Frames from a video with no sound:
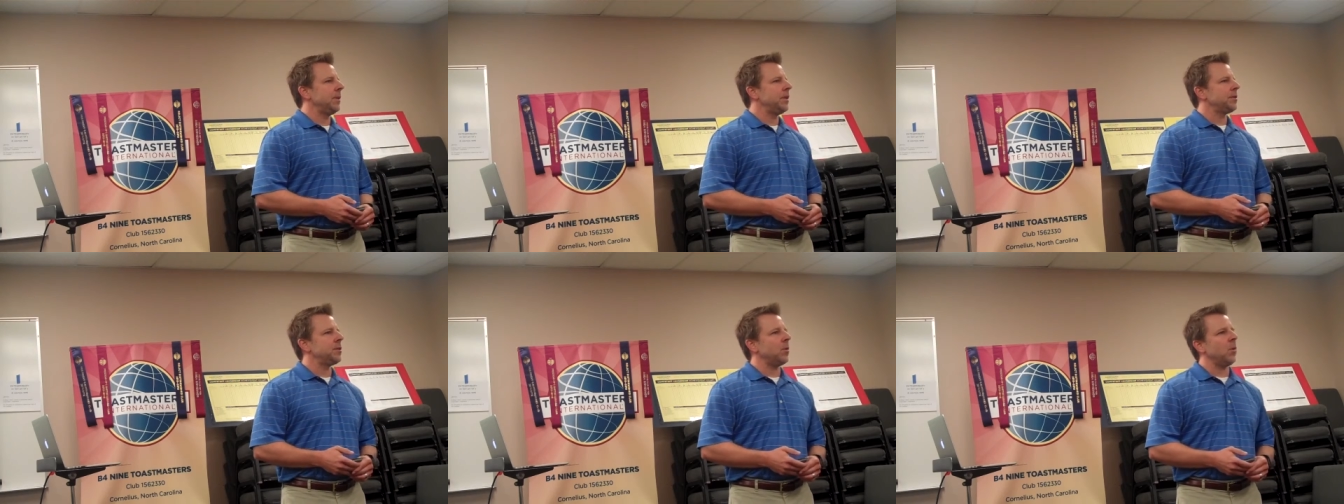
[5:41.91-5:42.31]

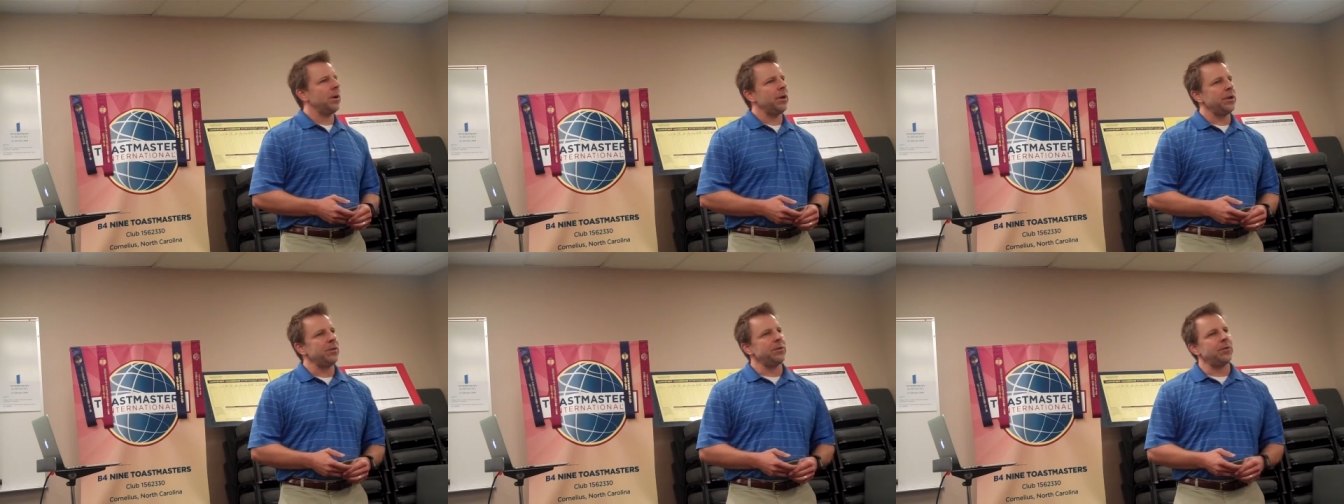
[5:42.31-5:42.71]
So what
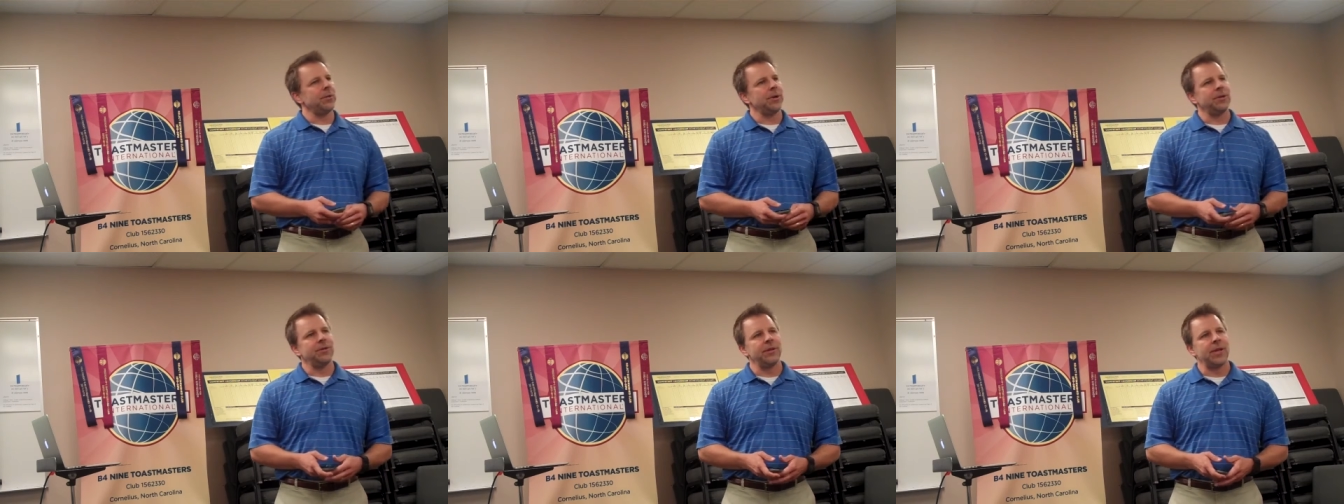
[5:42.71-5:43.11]
are you
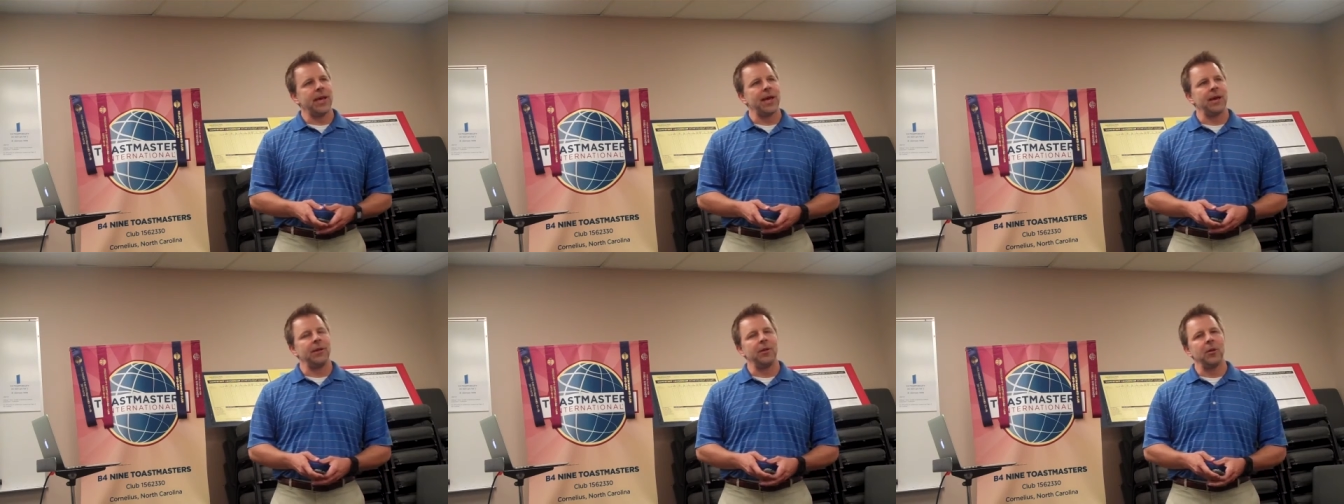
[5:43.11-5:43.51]
doing
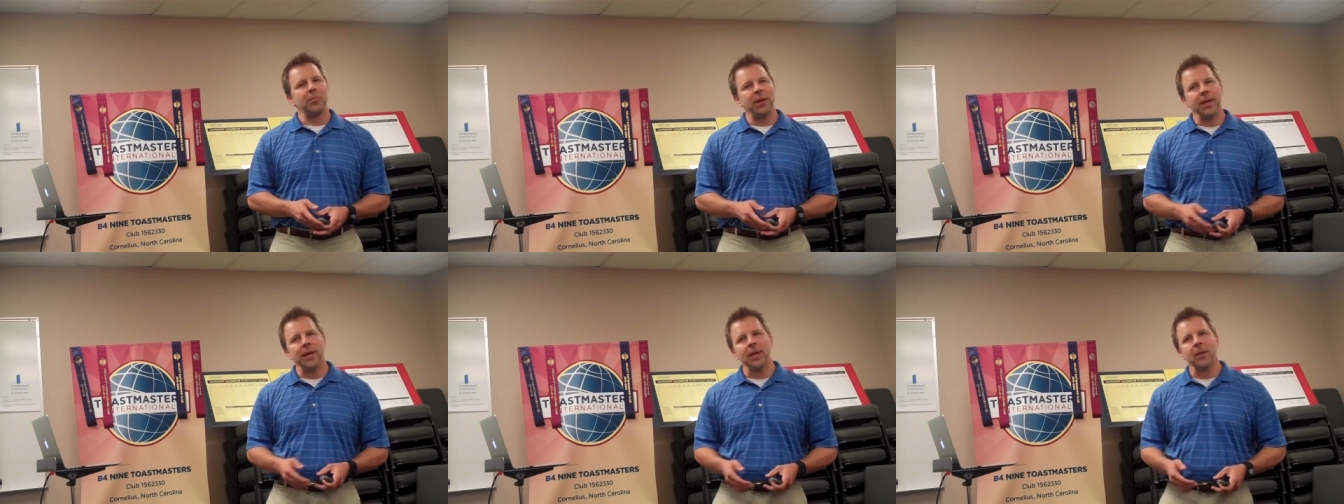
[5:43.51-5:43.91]
today? You're
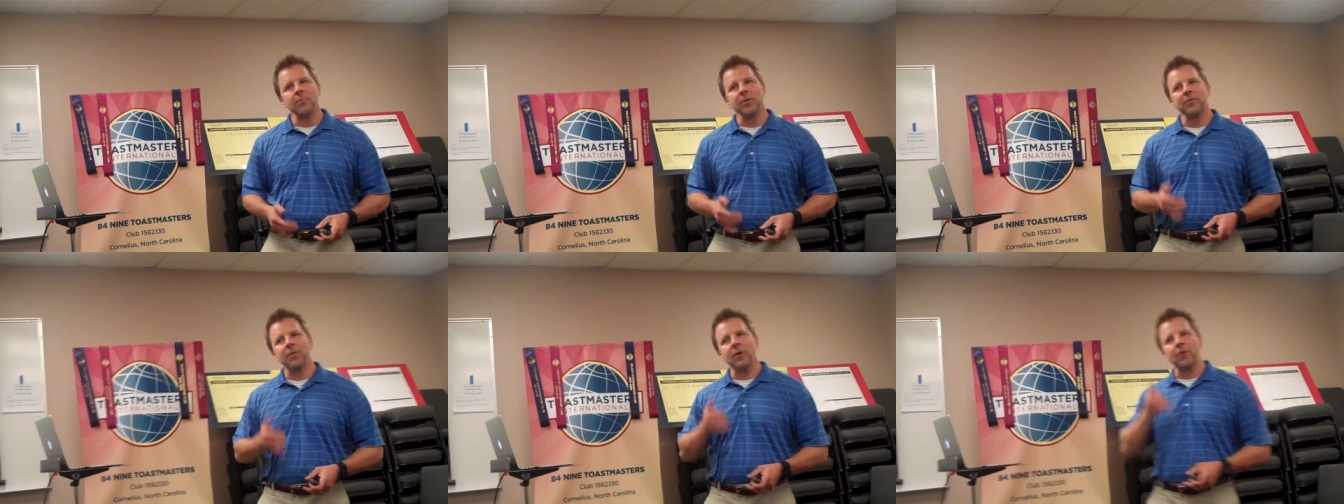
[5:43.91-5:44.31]
picking up
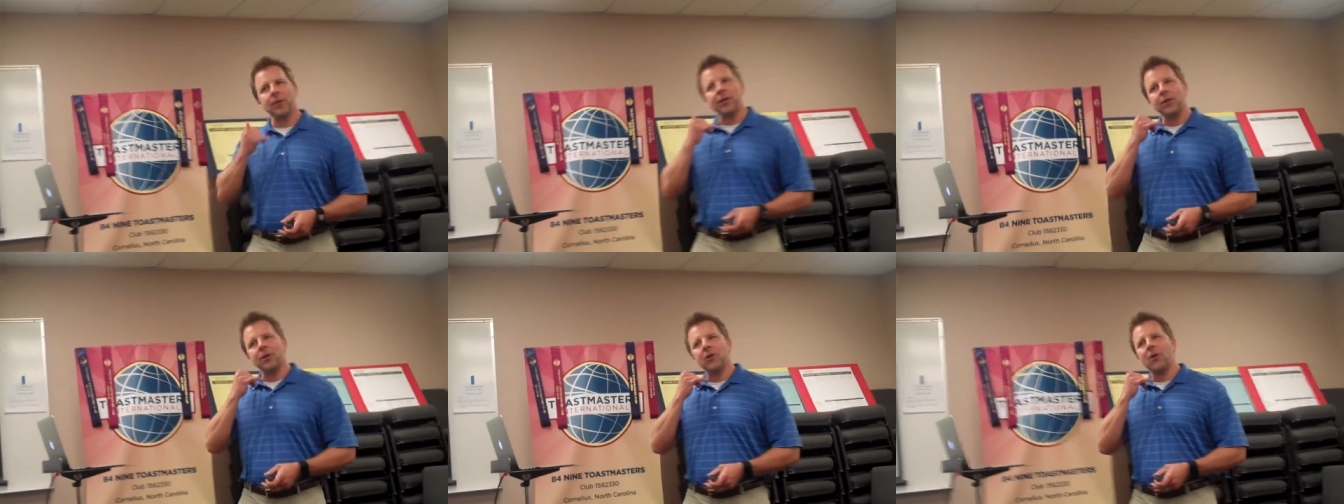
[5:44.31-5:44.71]
the phone
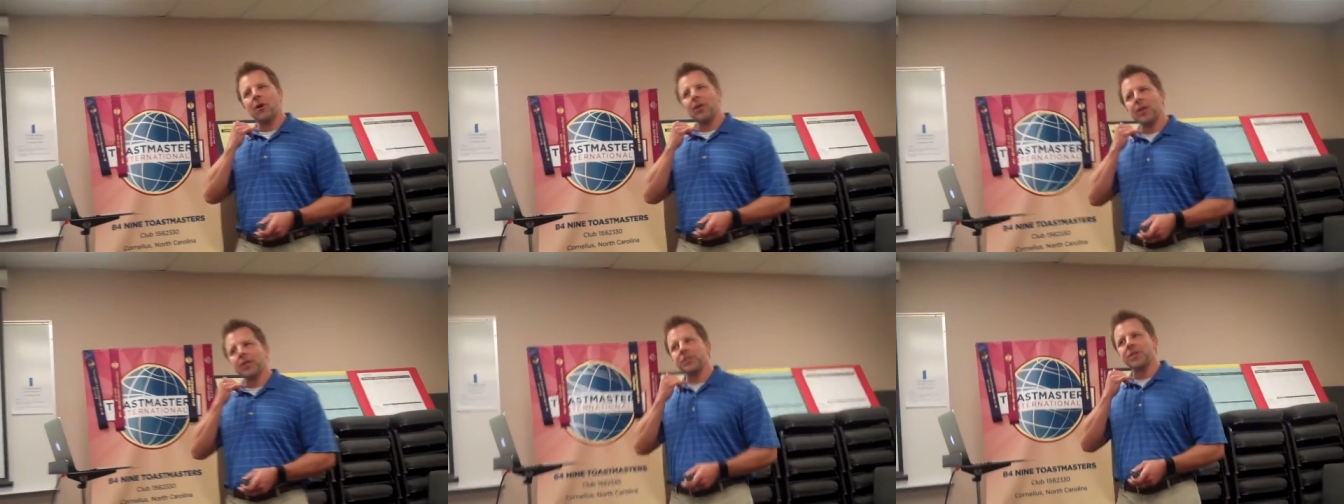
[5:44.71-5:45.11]
and you're
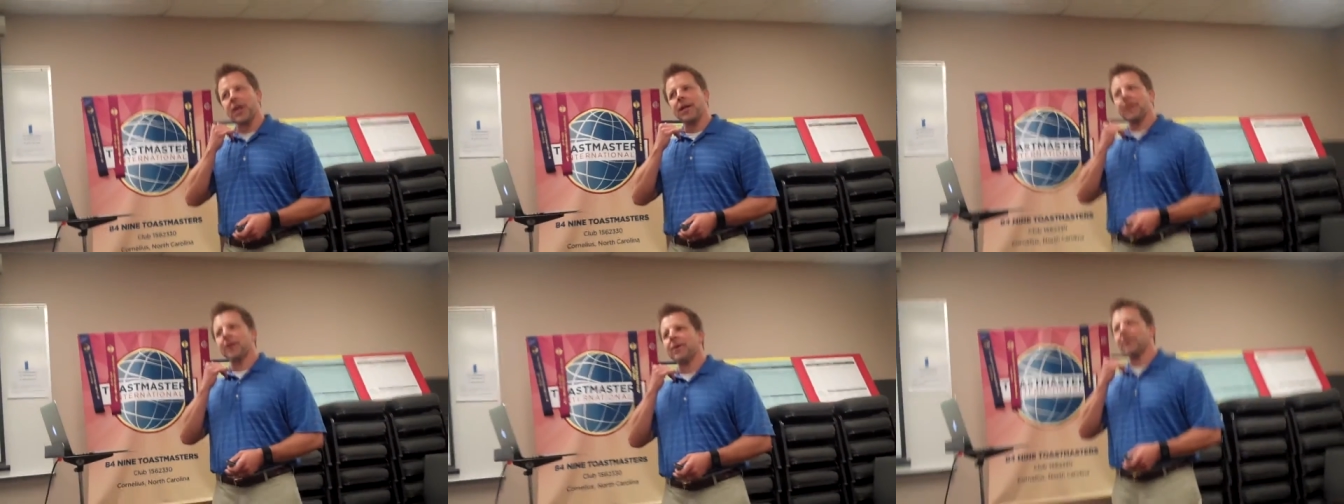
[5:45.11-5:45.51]
calling
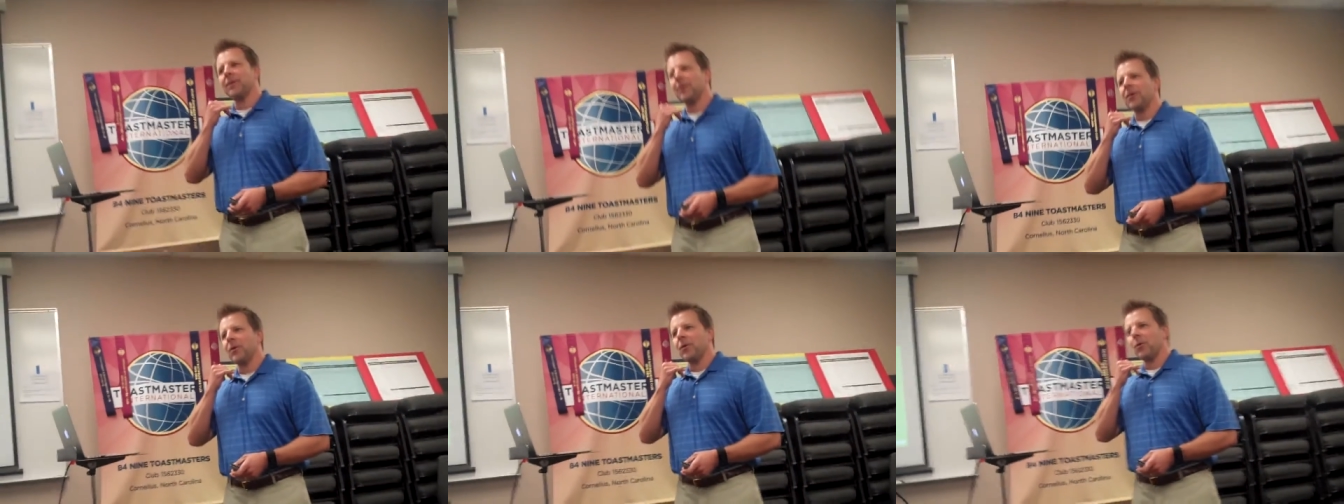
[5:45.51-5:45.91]
China
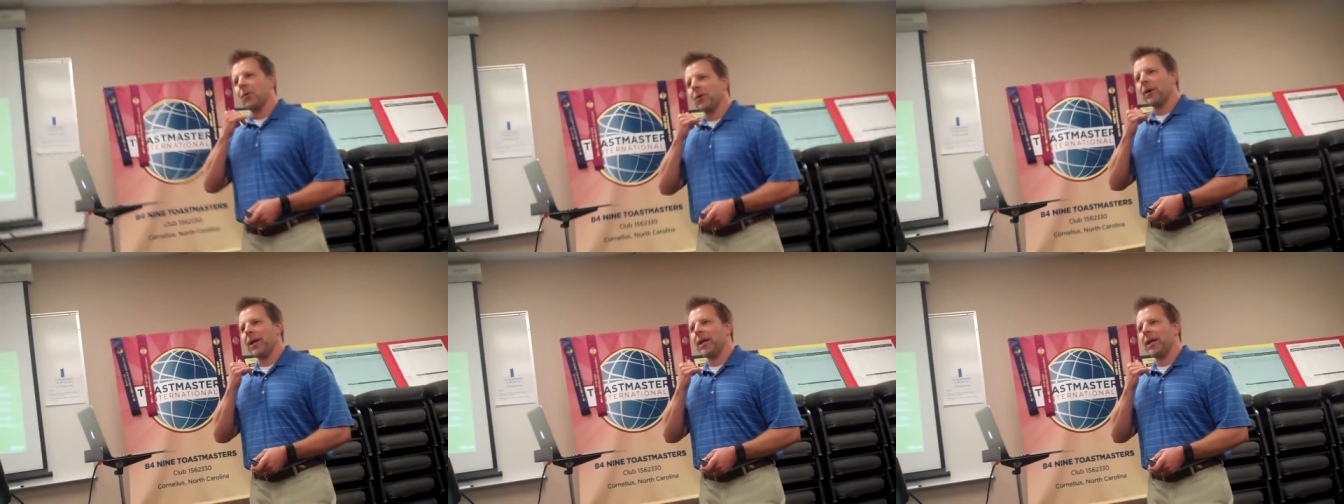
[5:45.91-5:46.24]
or